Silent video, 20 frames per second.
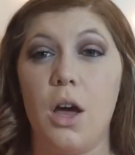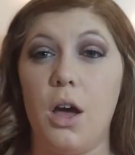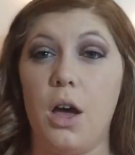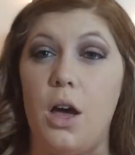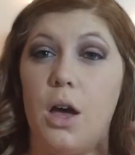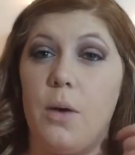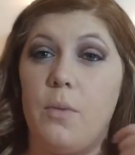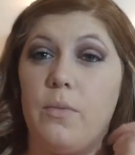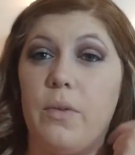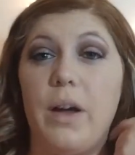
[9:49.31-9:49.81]

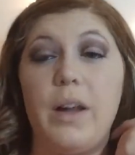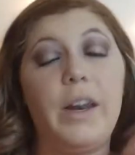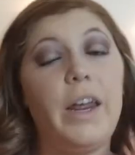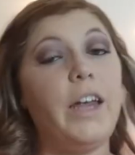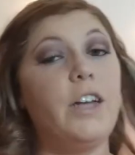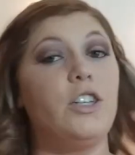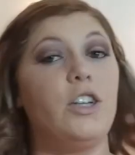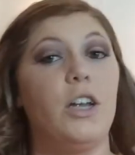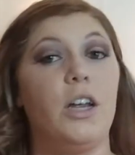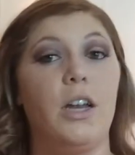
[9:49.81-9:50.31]

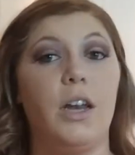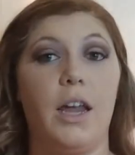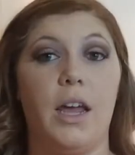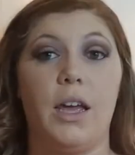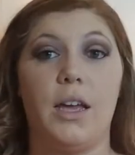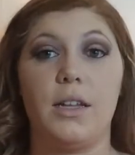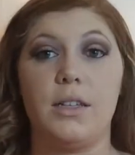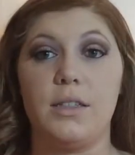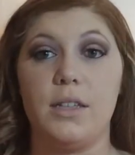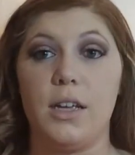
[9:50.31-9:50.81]
foundation
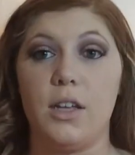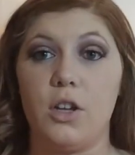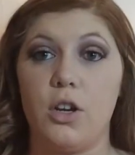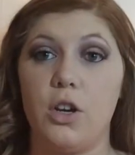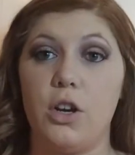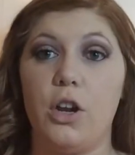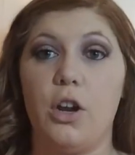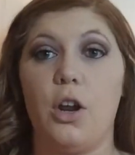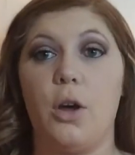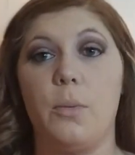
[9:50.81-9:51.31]
and
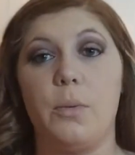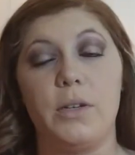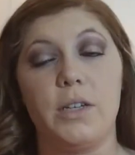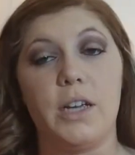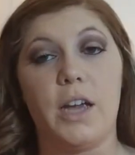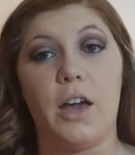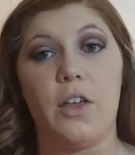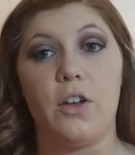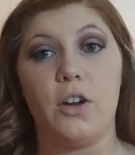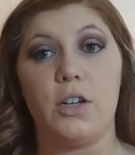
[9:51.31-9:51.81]
concealer, you know, put
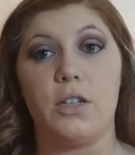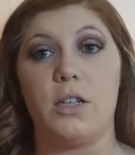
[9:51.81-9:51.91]
together,